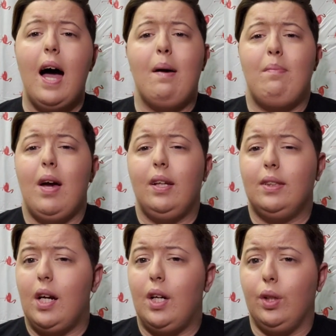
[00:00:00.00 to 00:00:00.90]
I'm not
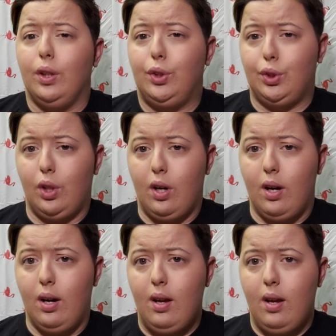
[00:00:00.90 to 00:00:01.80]
entirely
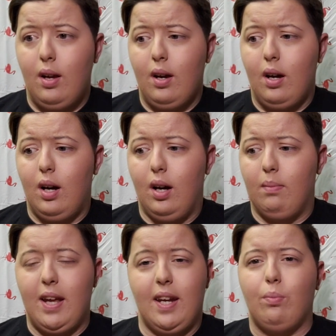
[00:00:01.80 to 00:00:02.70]
sure
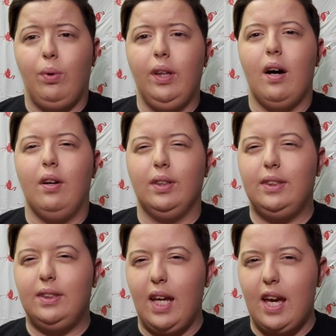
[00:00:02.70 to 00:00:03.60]
I didn't really
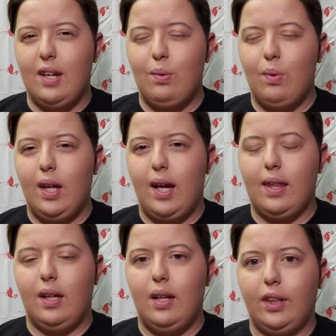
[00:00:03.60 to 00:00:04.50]
understand where they got
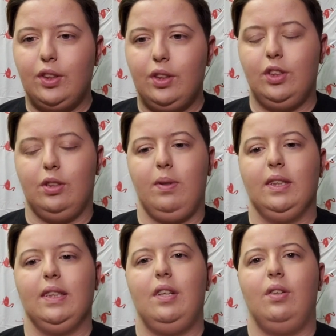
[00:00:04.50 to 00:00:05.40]
the connection, just
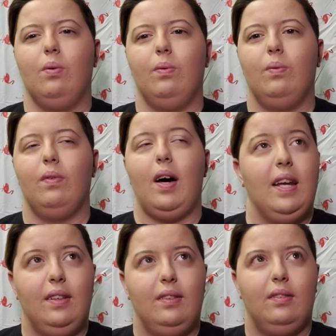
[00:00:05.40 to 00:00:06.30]
because I didn't
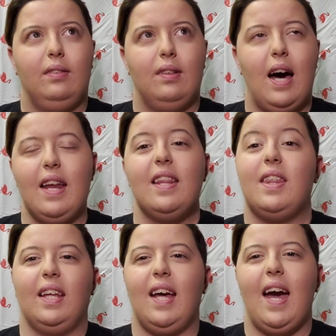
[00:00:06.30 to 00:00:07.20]

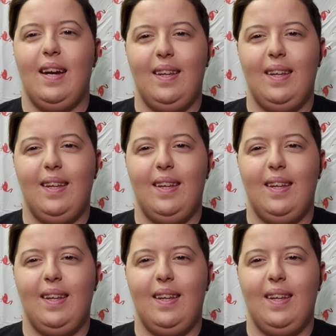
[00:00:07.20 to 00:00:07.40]
think they had